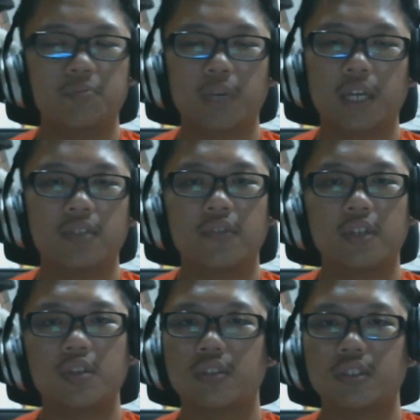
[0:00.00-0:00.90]
best
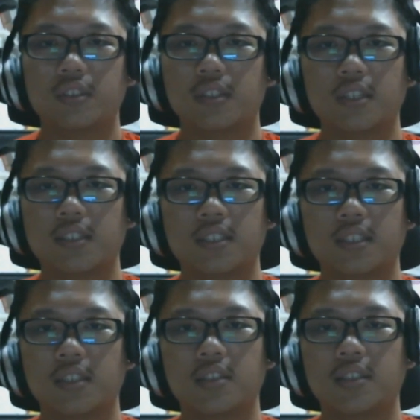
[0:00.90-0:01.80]
videos is
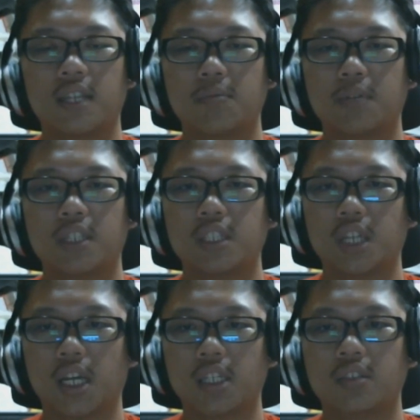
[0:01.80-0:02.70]
still Samurai
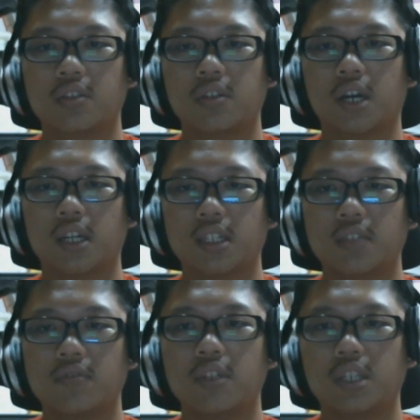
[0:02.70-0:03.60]
Jack. You know,
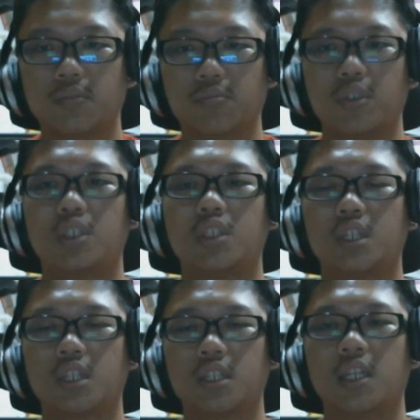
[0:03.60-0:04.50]
I really
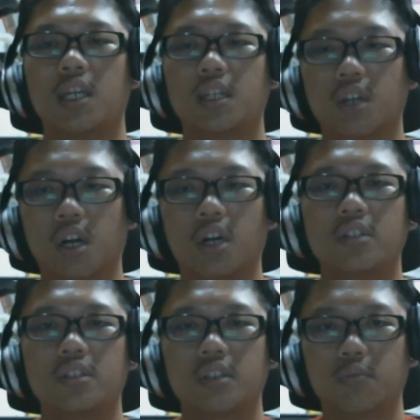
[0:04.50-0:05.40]
appreciated that I
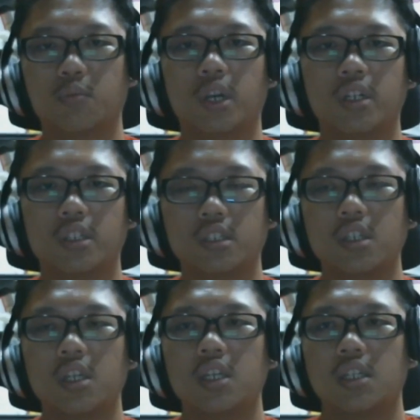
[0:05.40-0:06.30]
got somewhere to
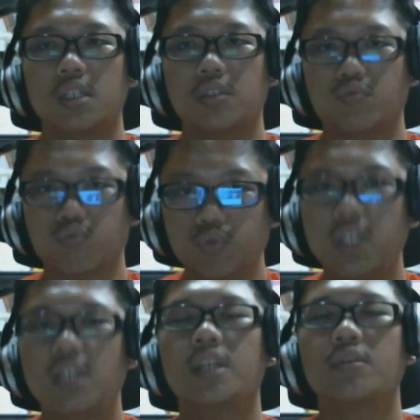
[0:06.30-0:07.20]

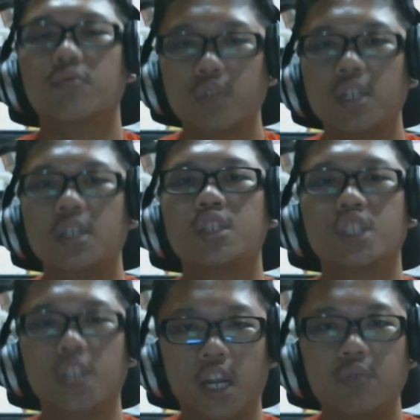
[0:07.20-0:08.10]
really, really
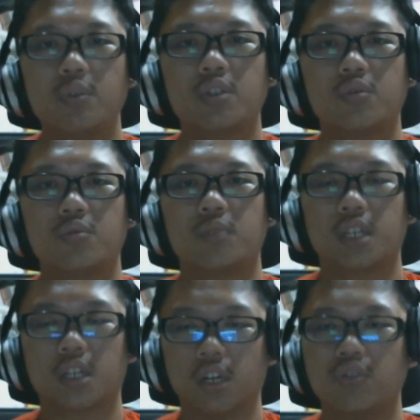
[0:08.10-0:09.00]
share with you
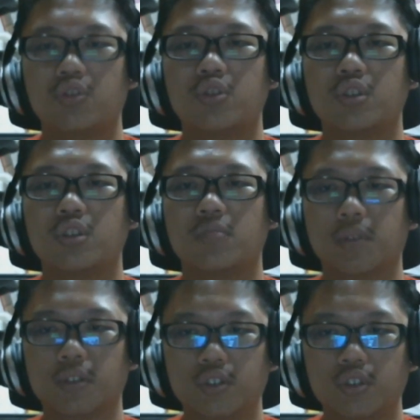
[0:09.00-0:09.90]
my culture,
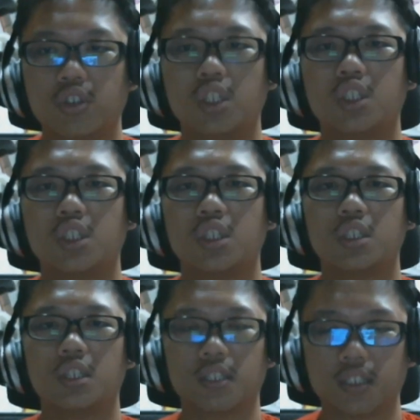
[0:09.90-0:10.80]
my
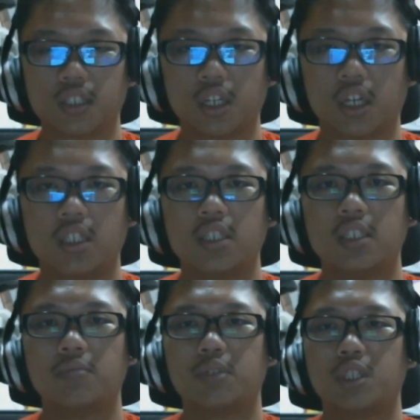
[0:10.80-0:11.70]
tradition as a
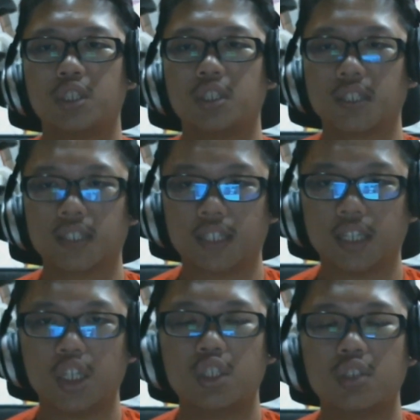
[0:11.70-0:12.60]
Chinese person, as an
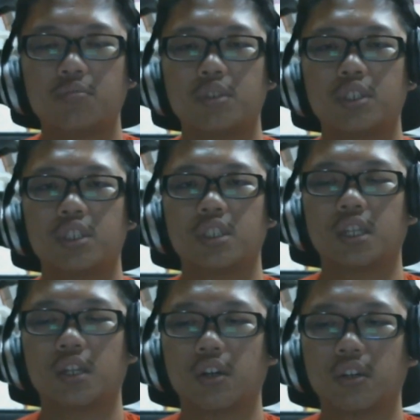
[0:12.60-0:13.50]
Asian person,
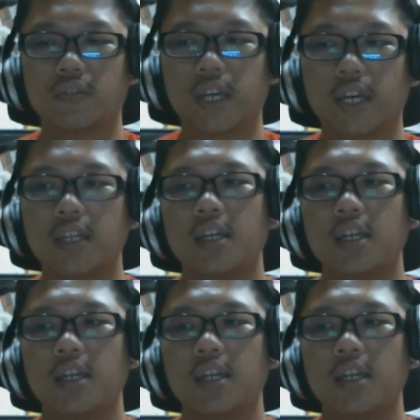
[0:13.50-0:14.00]
and all of that.